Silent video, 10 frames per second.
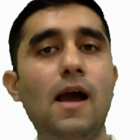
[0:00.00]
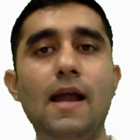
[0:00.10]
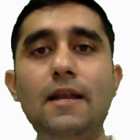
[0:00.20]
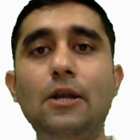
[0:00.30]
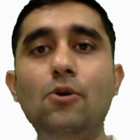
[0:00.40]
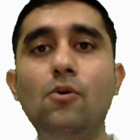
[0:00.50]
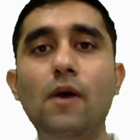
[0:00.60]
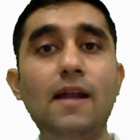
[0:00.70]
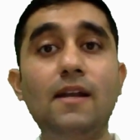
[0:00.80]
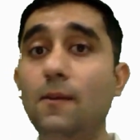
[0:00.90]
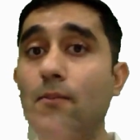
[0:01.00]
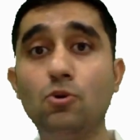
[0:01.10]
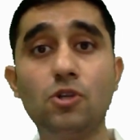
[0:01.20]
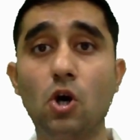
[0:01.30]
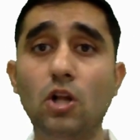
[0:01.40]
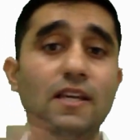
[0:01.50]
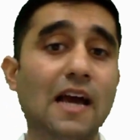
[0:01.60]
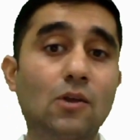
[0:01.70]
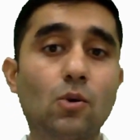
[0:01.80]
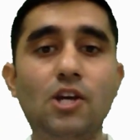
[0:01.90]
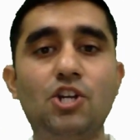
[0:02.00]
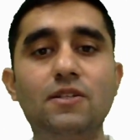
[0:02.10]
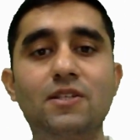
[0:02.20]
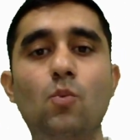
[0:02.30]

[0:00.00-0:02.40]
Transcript: and you ended up losing all the calculations.